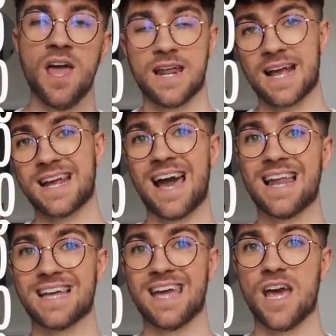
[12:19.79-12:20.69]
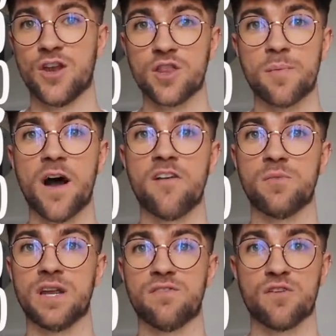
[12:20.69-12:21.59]
And then I can allocate another part of
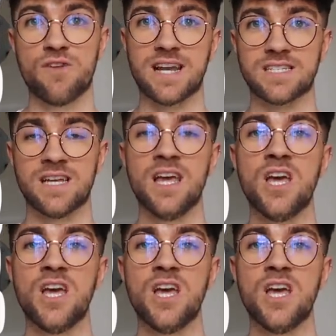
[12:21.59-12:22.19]
money for rent.